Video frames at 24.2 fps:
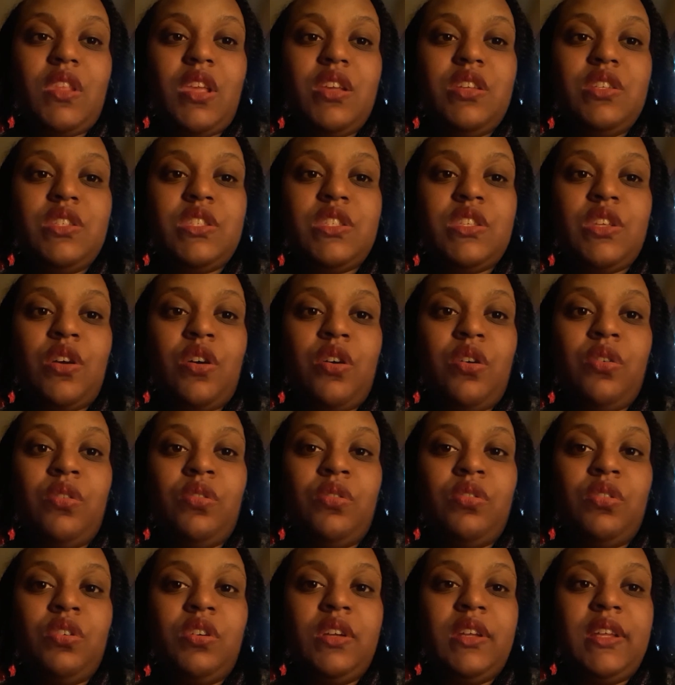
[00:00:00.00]
So
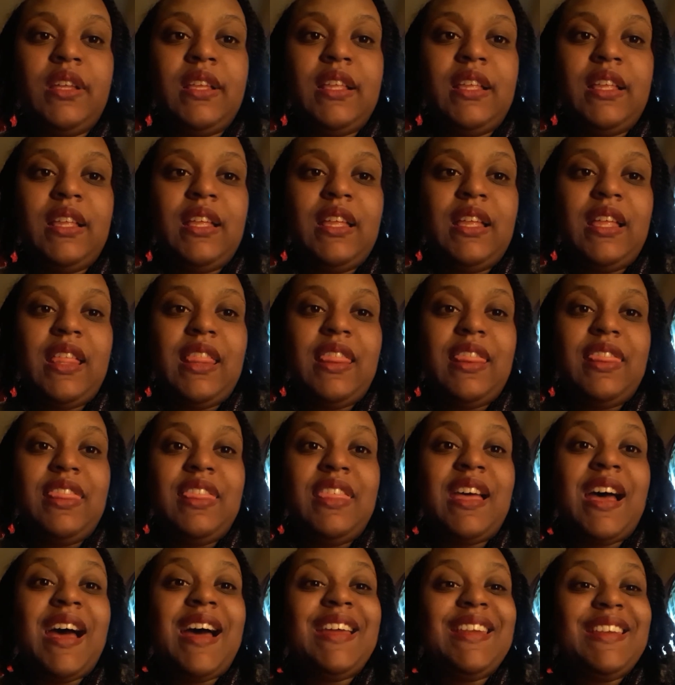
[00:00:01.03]

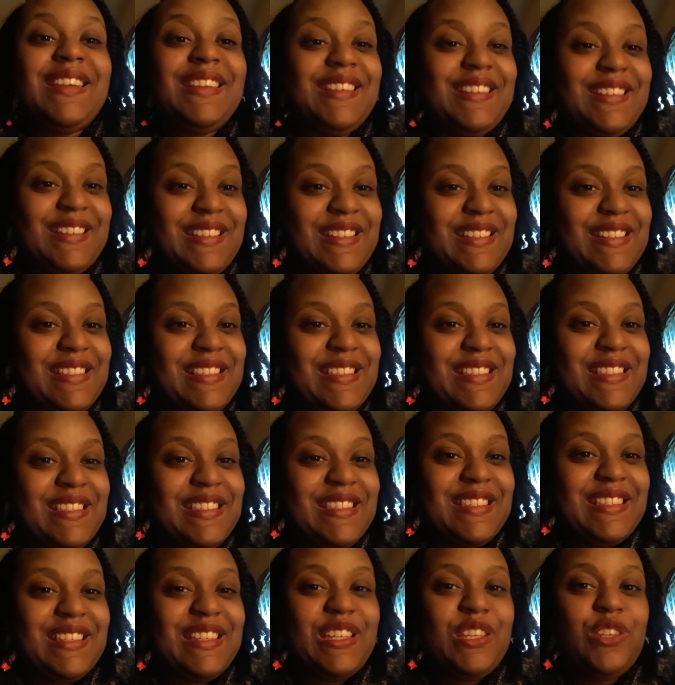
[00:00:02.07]
that
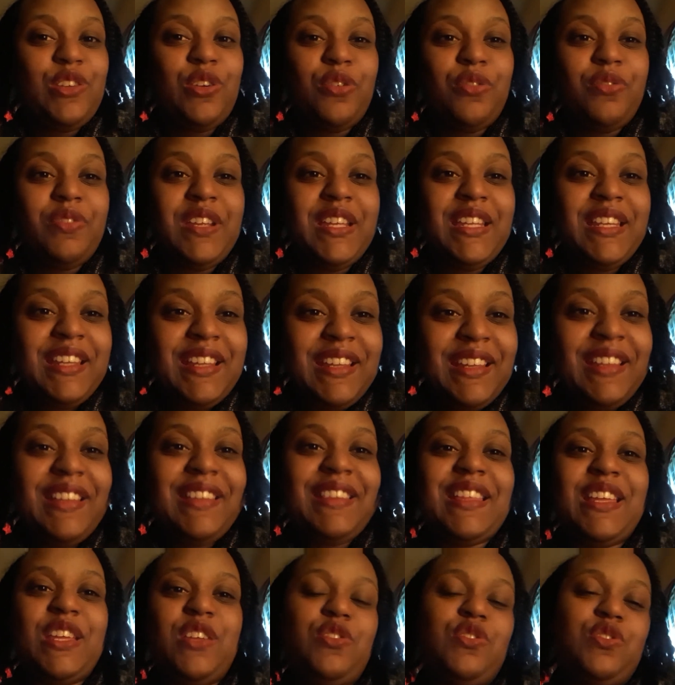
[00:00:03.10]
is your reading.
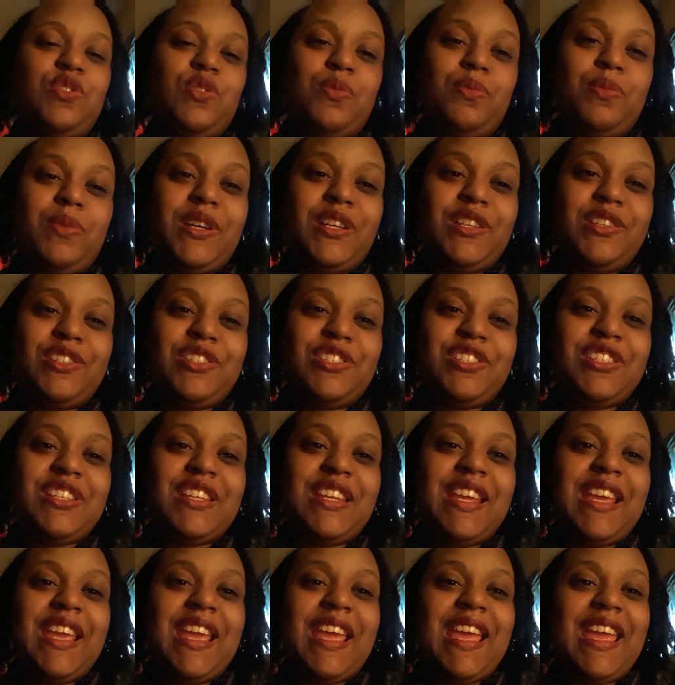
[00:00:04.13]
Thank you so much.
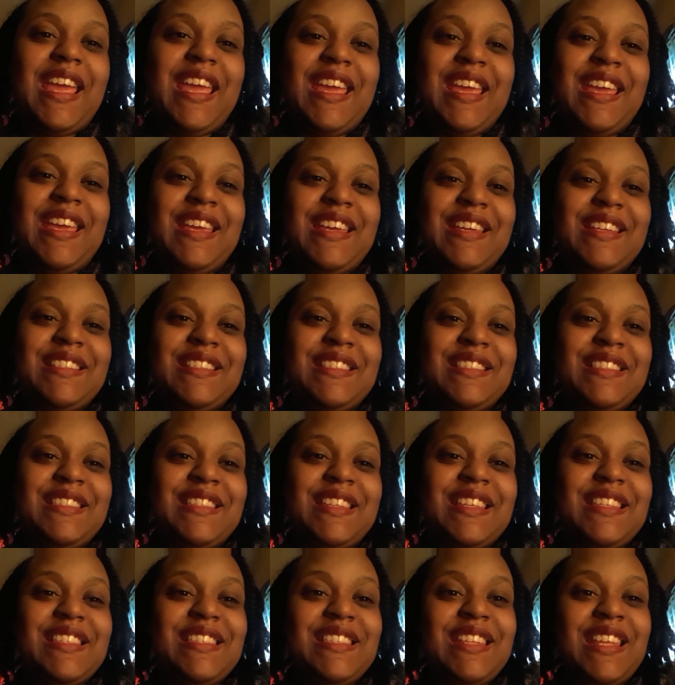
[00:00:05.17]
And
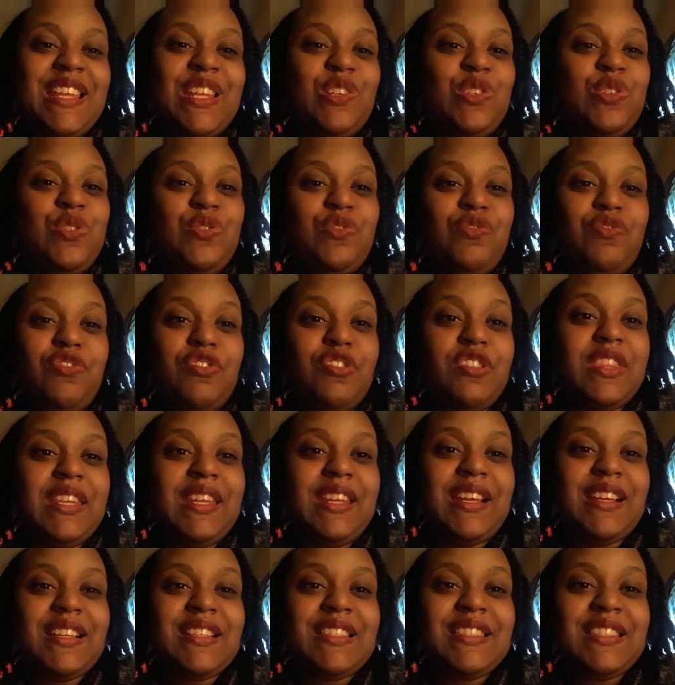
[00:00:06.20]
stay tuned for the
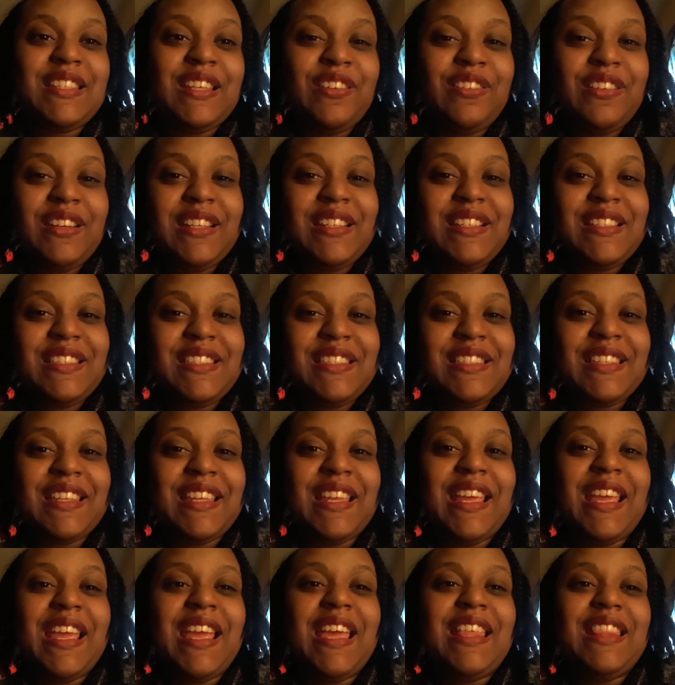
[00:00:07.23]
next series.
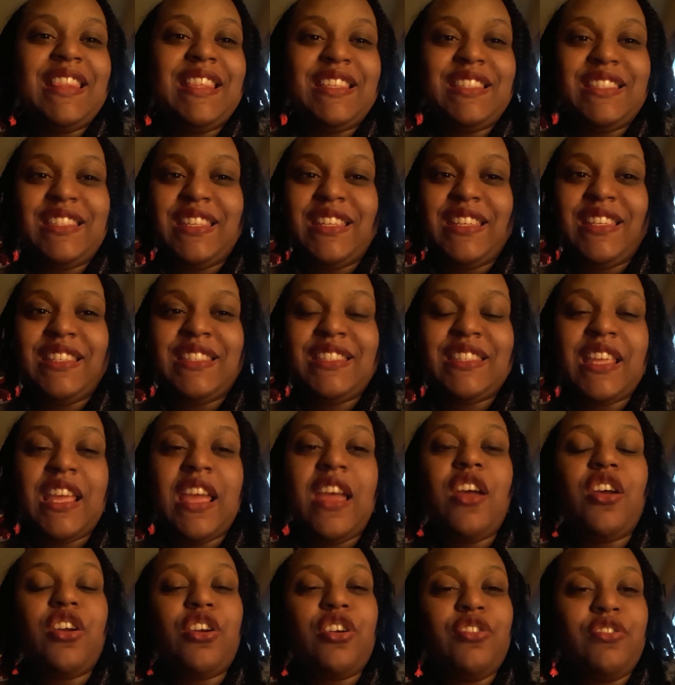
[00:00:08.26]
This is
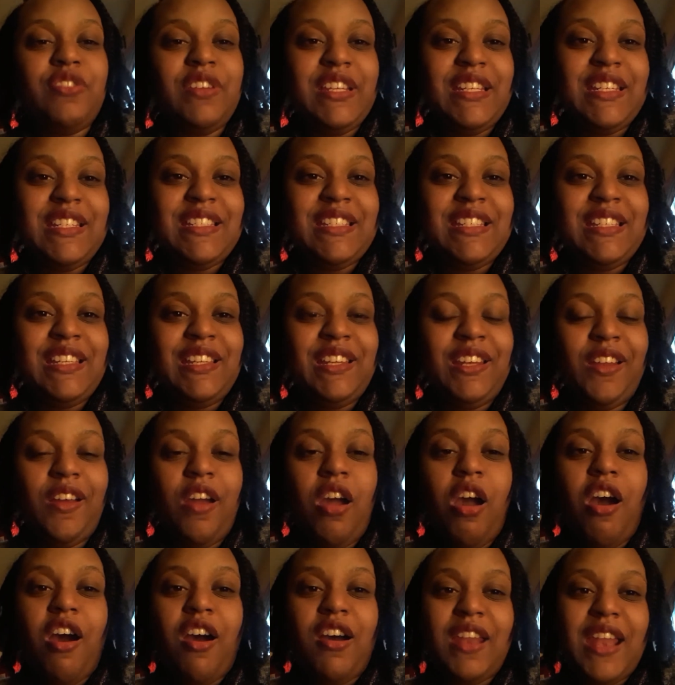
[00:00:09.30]
Karina Dean
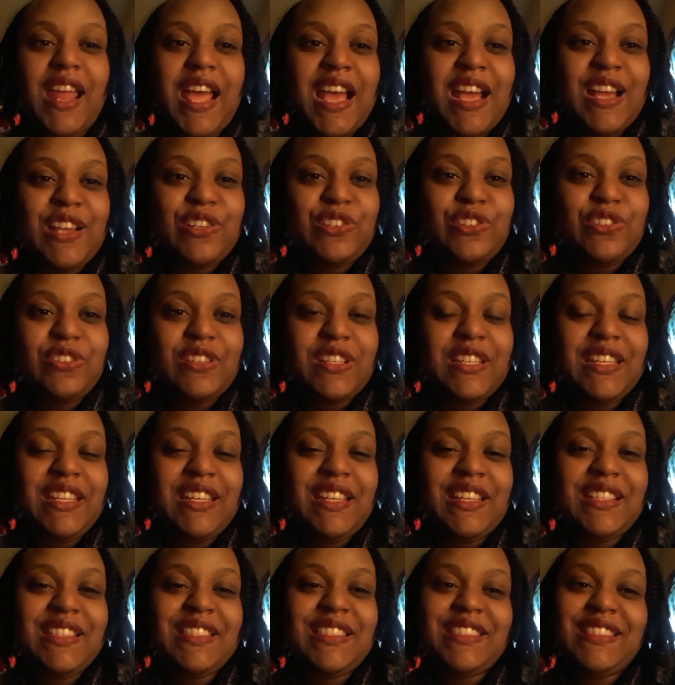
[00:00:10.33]
on Astro
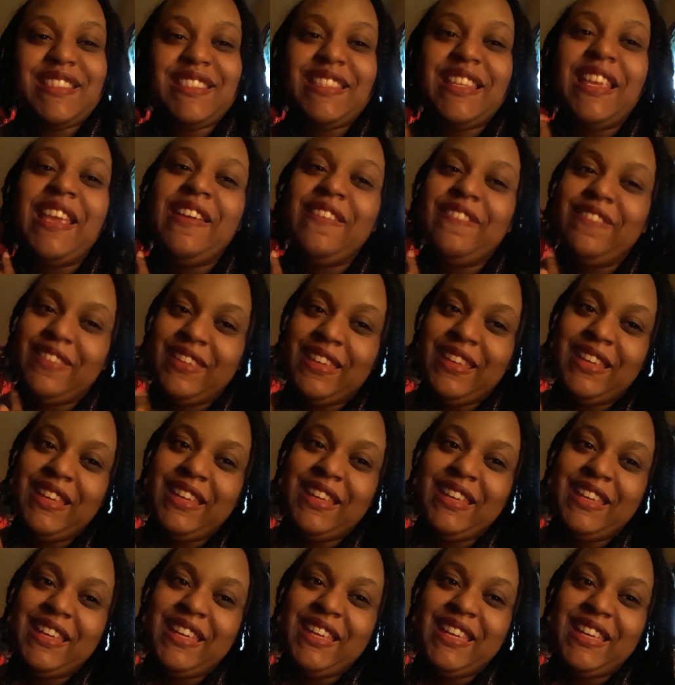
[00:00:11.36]
Geeks
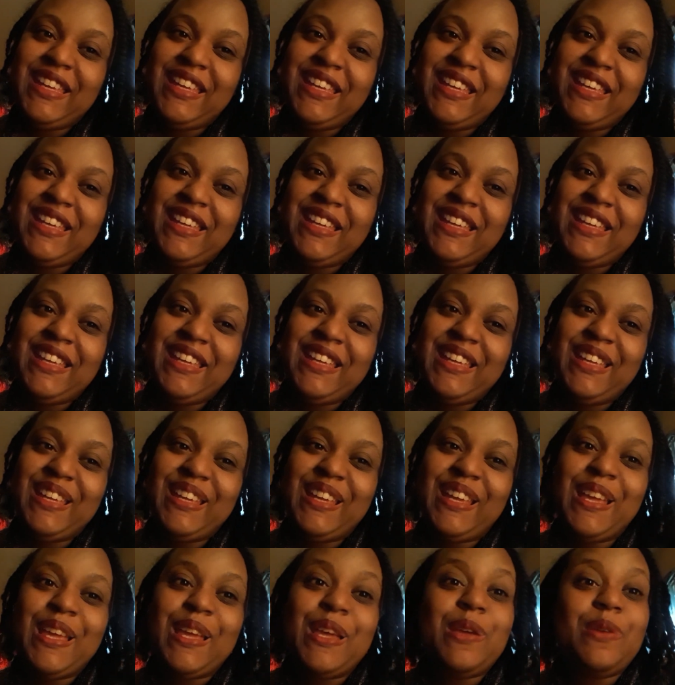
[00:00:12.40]
TV.
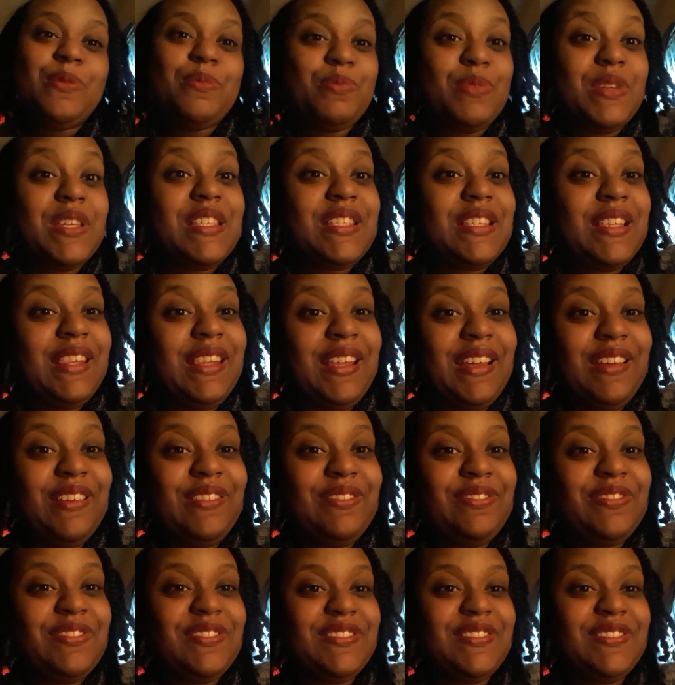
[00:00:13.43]
Peace and love.